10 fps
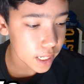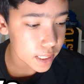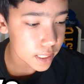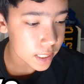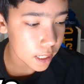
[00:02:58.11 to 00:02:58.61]

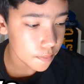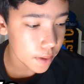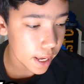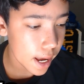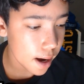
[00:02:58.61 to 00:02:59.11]
done
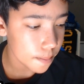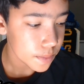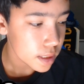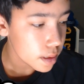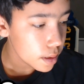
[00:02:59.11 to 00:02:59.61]
somehow.
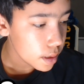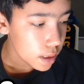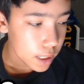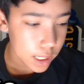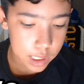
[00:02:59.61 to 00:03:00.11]

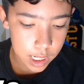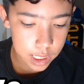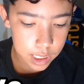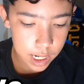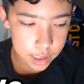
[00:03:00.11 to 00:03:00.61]

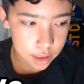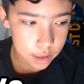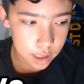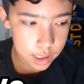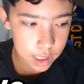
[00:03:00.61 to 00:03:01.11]
And
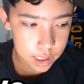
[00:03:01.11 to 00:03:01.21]
then